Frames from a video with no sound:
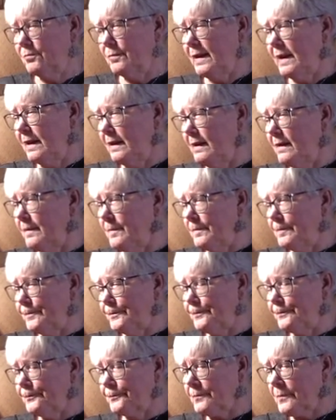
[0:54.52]
read.
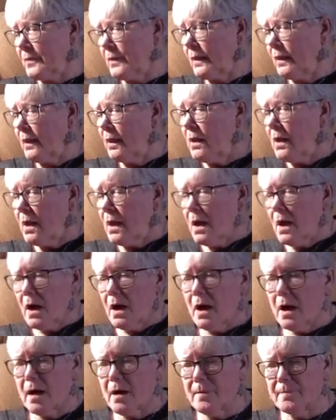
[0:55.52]

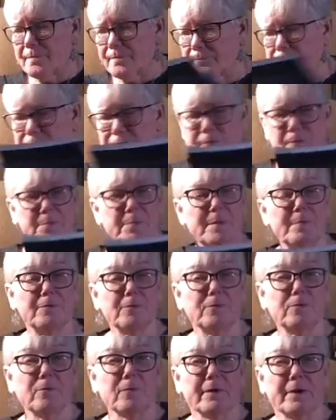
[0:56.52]
For
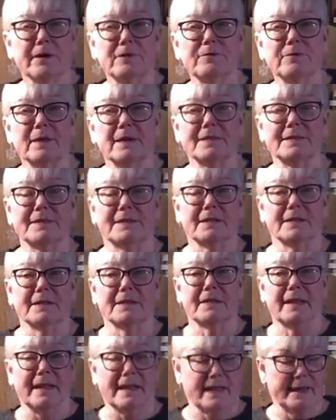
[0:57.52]
people who are
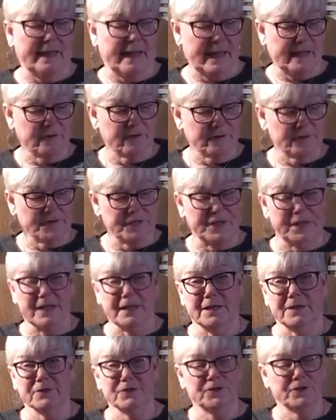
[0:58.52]
interested in energy
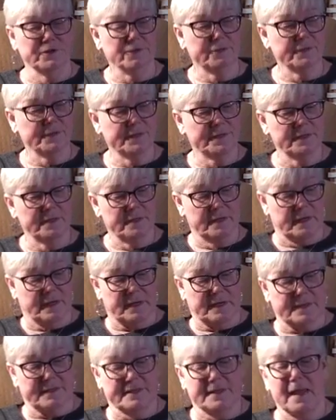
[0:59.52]
issues,
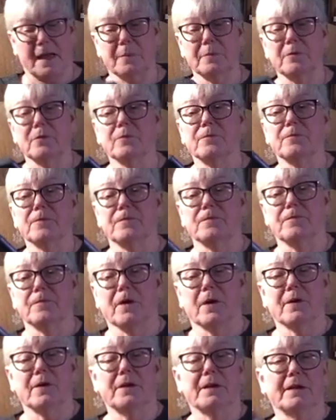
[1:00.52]
Samuel
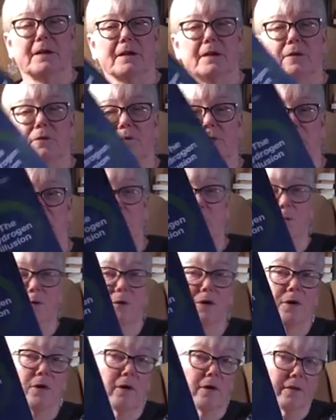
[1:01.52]
Ferfari did a great
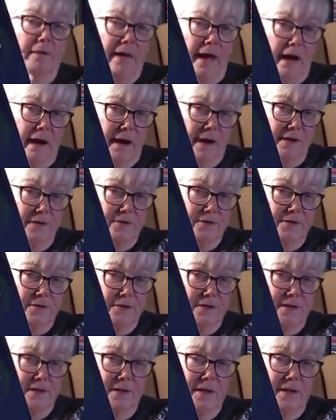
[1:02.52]
book called The Hydrogen